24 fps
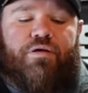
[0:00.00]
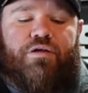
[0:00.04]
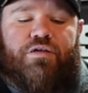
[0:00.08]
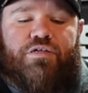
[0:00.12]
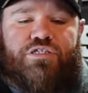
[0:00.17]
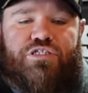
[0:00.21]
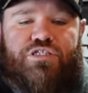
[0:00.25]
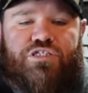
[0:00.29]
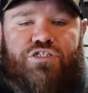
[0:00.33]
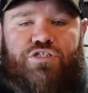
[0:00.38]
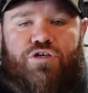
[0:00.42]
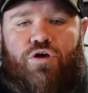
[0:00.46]

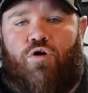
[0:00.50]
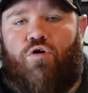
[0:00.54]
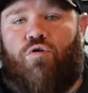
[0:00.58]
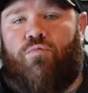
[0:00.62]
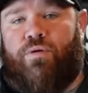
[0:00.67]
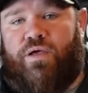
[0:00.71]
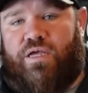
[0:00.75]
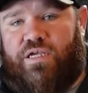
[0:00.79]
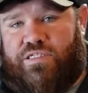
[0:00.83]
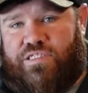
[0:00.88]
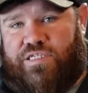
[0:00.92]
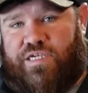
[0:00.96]
so
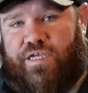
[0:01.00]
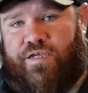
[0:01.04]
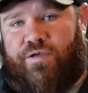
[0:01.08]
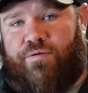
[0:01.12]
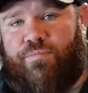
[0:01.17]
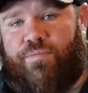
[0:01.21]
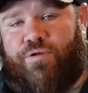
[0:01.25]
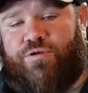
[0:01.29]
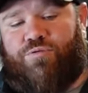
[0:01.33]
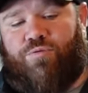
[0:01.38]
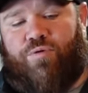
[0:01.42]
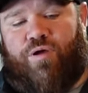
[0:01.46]
busy
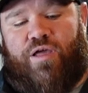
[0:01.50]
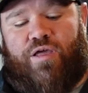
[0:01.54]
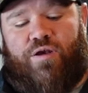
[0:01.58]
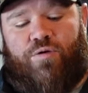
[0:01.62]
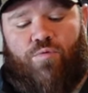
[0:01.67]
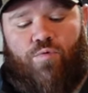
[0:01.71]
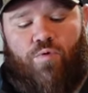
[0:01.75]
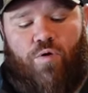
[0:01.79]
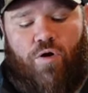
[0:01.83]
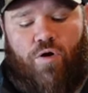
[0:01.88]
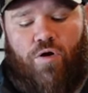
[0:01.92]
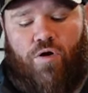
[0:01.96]

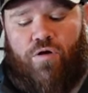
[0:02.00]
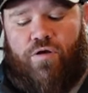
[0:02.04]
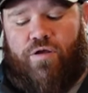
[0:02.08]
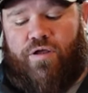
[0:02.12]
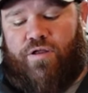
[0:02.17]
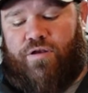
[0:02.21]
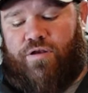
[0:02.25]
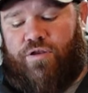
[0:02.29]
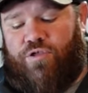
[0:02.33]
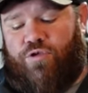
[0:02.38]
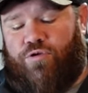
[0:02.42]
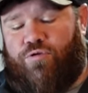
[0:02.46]
between work
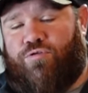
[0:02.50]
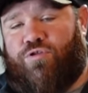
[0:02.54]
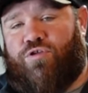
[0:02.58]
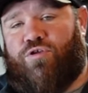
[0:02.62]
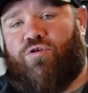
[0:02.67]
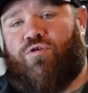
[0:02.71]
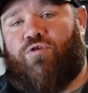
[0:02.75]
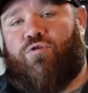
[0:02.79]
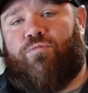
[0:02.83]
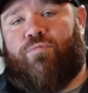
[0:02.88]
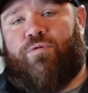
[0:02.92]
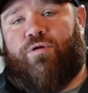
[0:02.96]
and
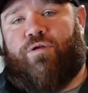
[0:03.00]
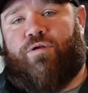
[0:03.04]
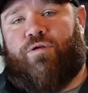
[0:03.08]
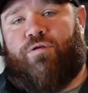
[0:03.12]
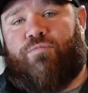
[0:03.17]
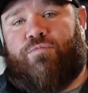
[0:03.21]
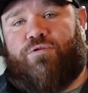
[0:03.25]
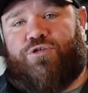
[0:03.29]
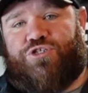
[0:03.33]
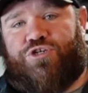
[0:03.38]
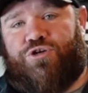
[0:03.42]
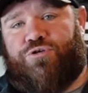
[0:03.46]
YouTube
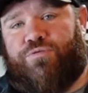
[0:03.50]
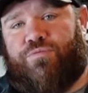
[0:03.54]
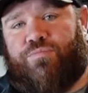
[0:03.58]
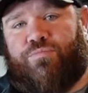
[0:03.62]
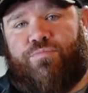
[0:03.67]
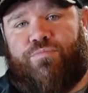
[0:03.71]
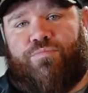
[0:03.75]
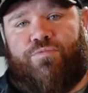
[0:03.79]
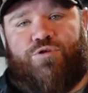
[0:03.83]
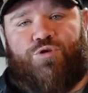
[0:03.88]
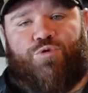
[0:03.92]
and shooting